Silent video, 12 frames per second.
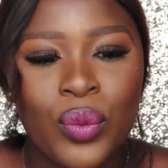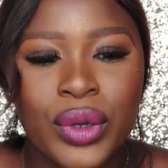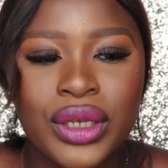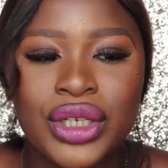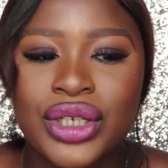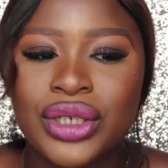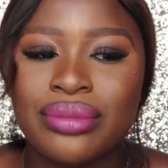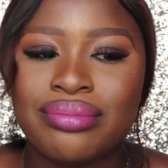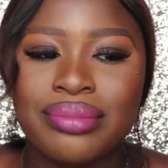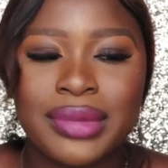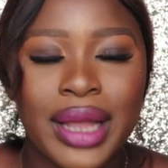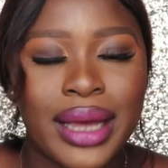which
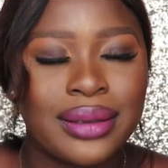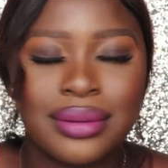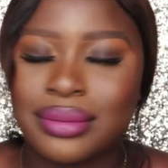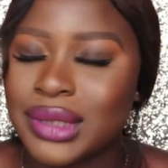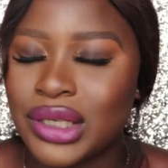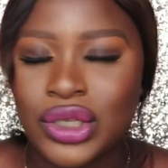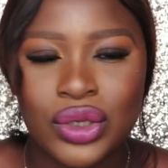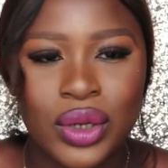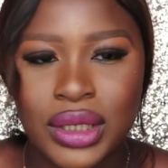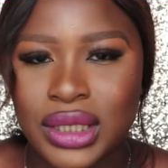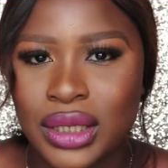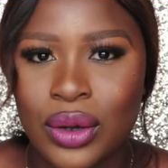like
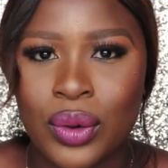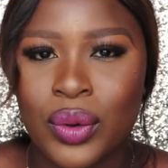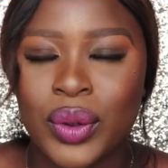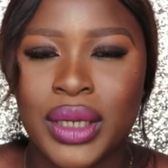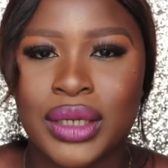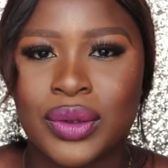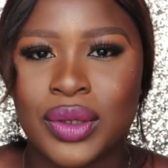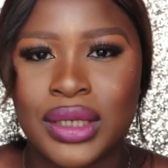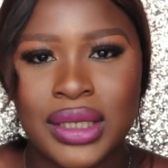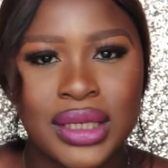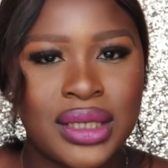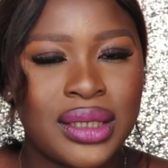distorts the whole
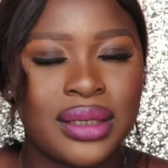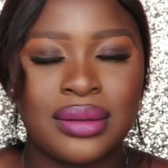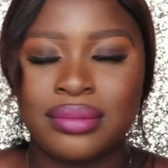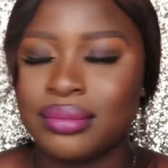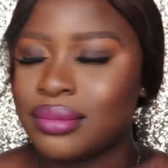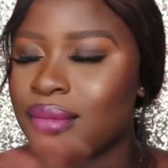ketosis,